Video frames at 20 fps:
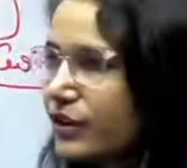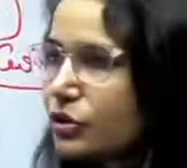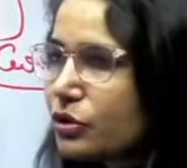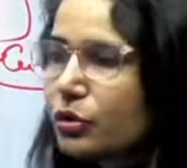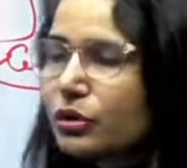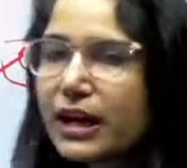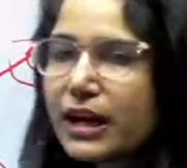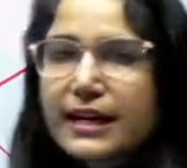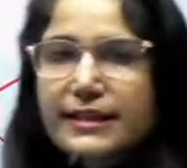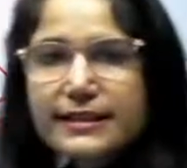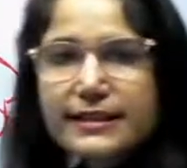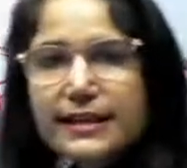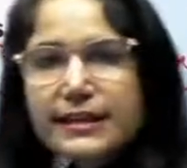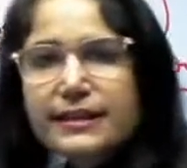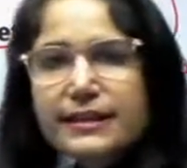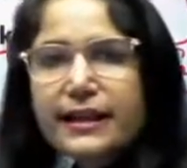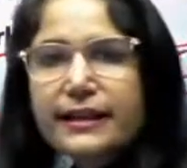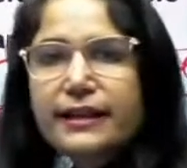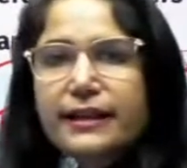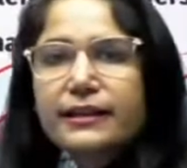which could
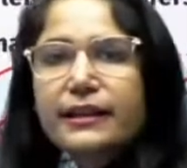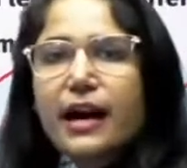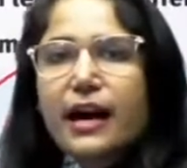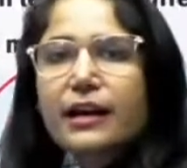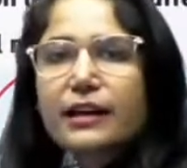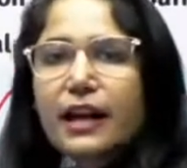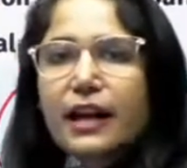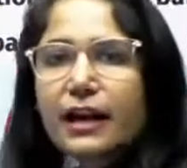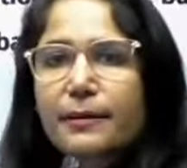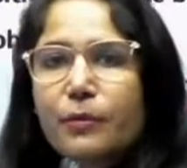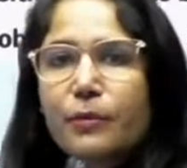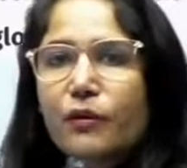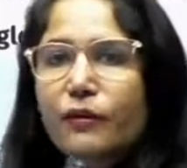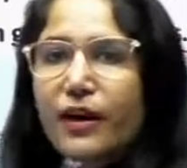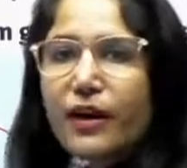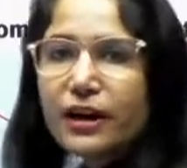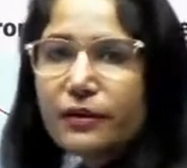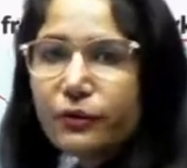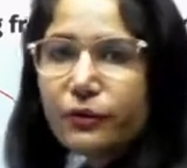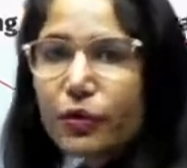assist at the time of
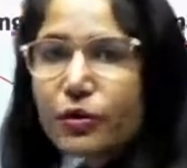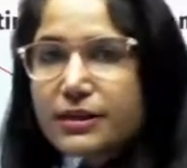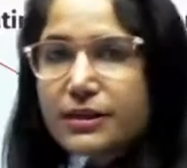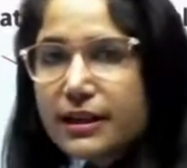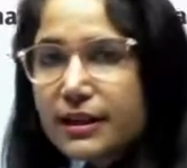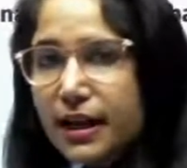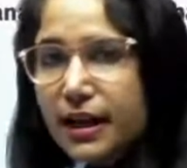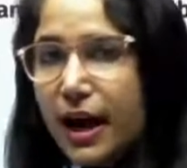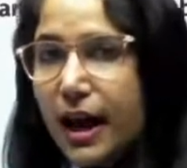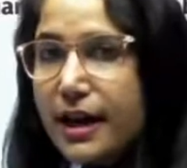unforeseen